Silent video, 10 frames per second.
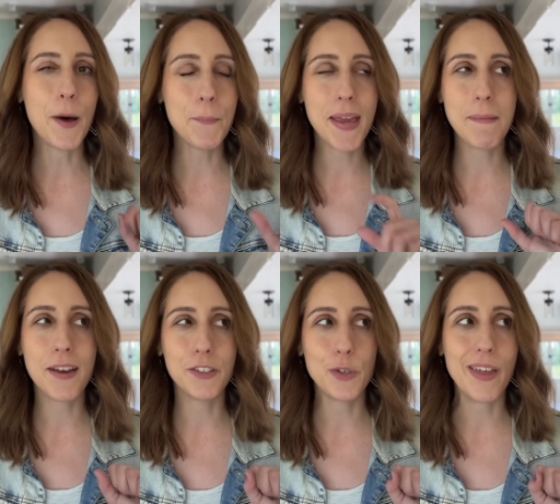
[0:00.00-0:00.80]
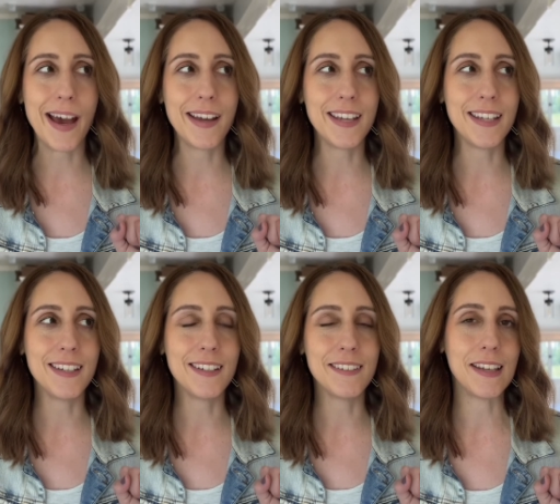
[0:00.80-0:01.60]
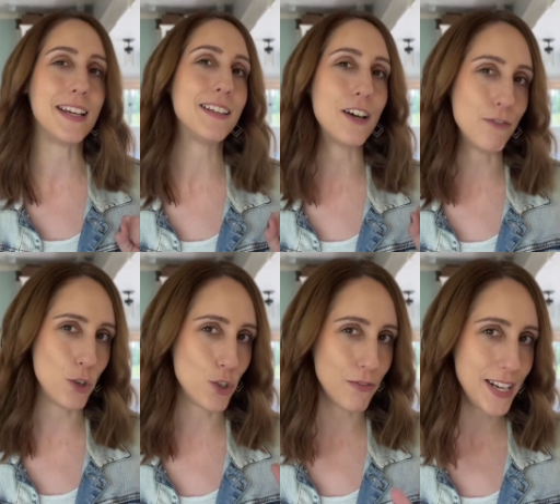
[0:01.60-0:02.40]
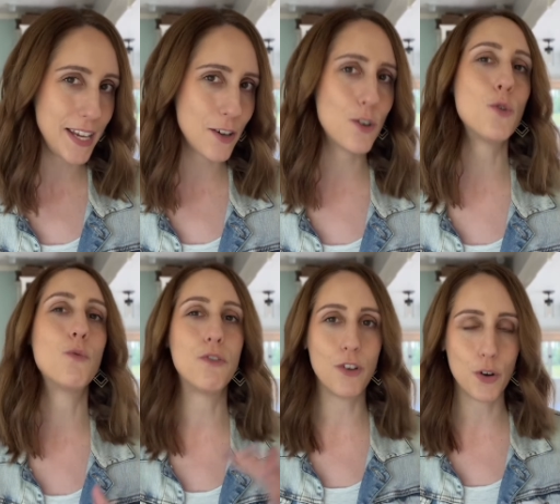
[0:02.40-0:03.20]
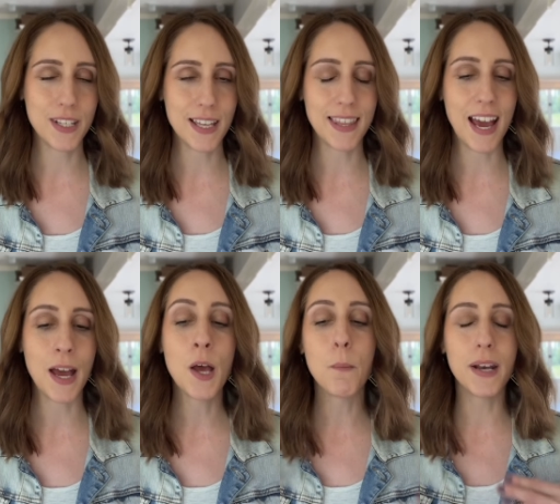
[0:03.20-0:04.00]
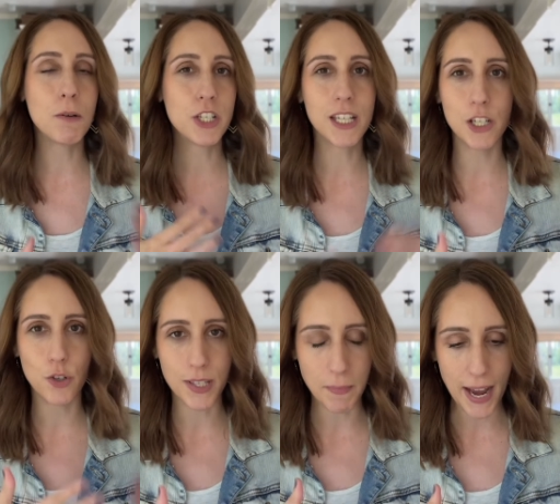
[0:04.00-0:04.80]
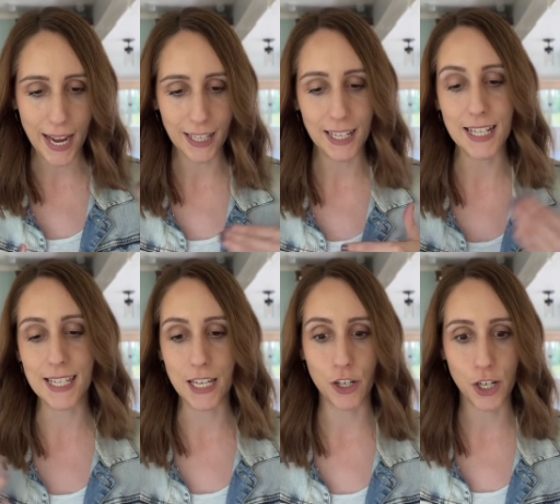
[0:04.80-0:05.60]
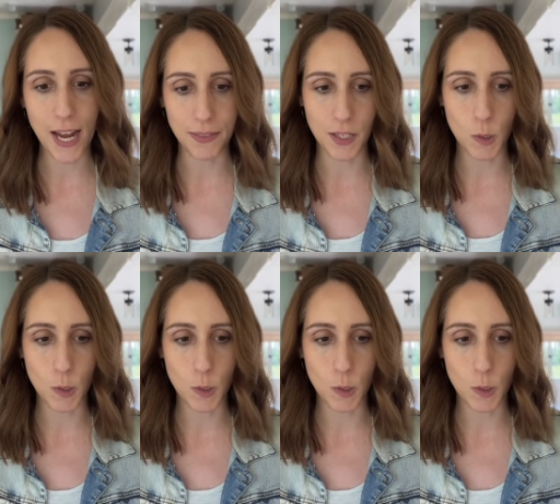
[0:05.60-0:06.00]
Maybe I'll do that in like a future video. We'll focus on that, but I'm just going to do some highlights here at this